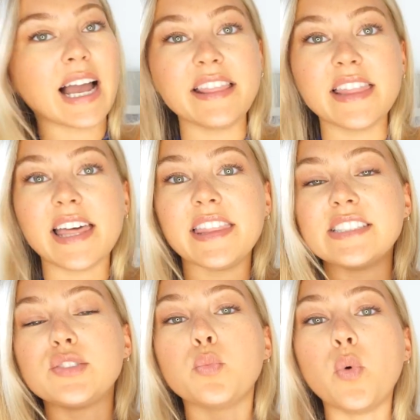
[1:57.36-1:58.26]
and they're
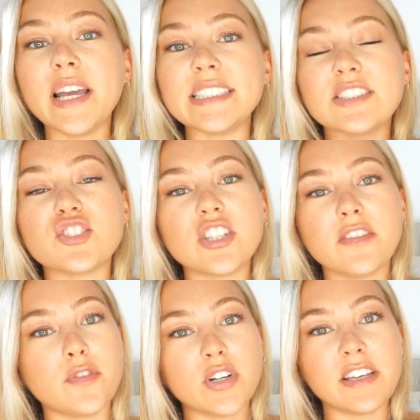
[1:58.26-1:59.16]
this white
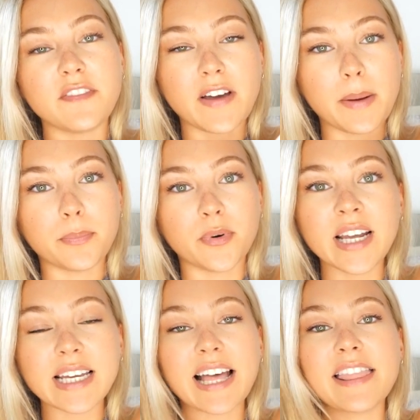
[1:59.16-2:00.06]
chiffon-y
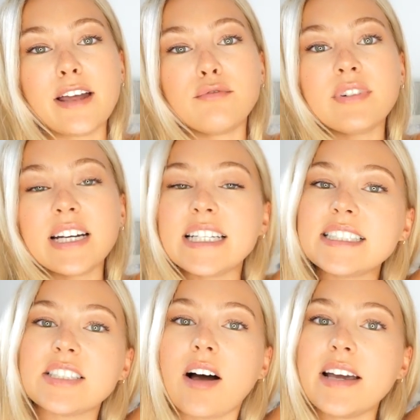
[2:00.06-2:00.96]
fabric and they're really
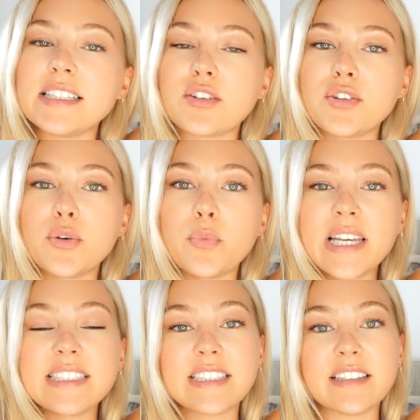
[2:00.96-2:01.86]
tight on the
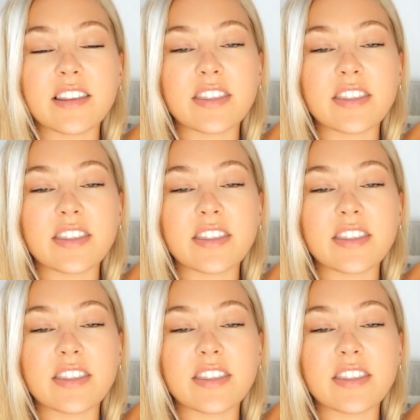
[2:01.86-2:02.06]
waist and the